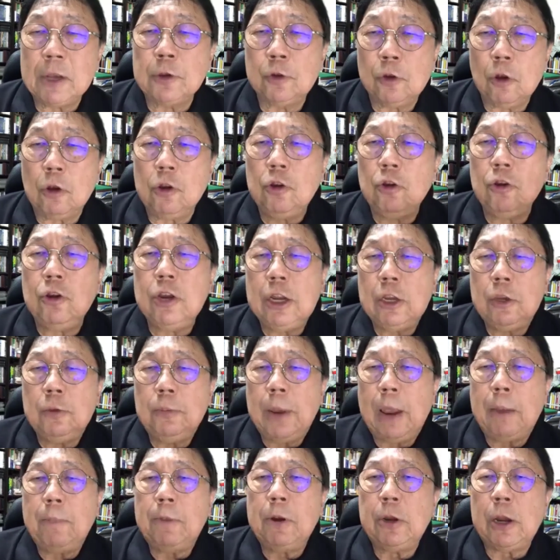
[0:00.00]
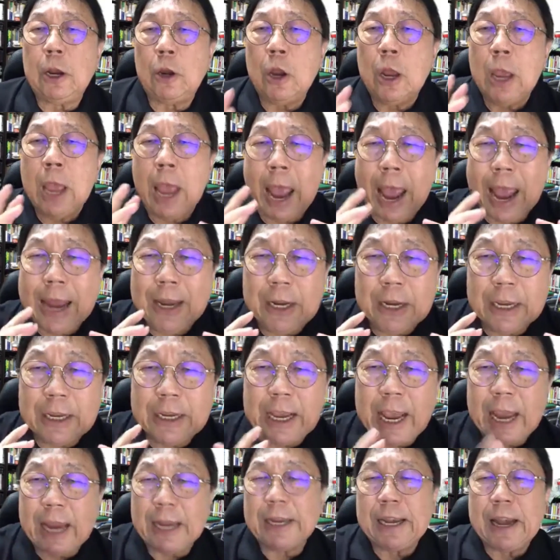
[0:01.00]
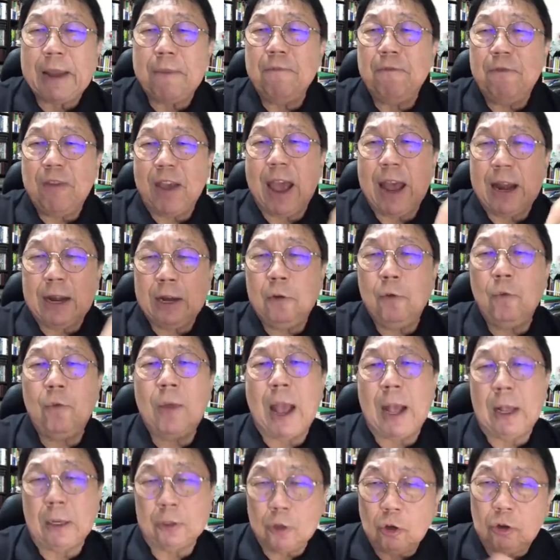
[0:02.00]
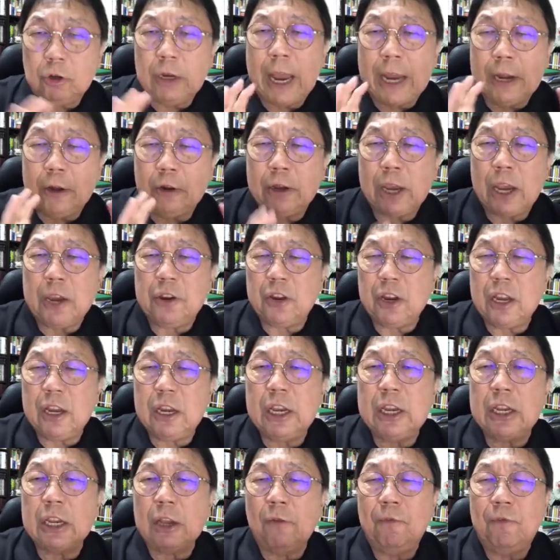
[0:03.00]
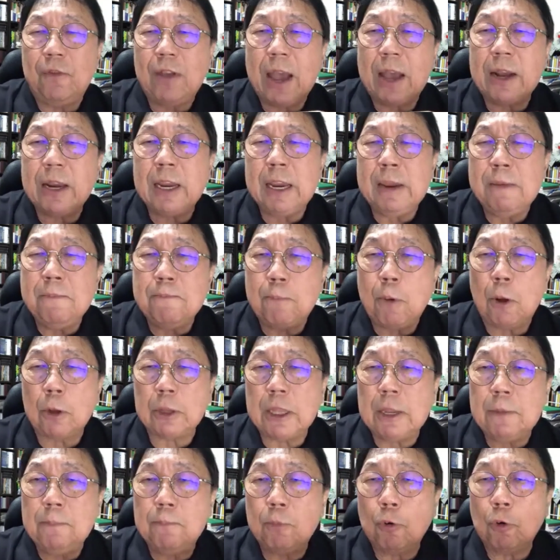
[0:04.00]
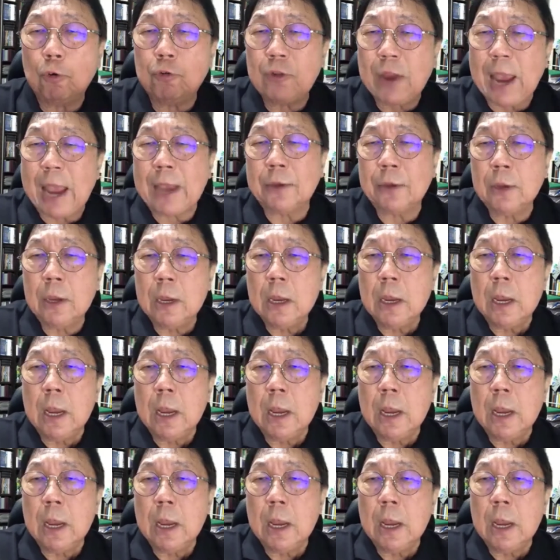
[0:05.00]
So you need to be able to educate them very well. So education is a very important process.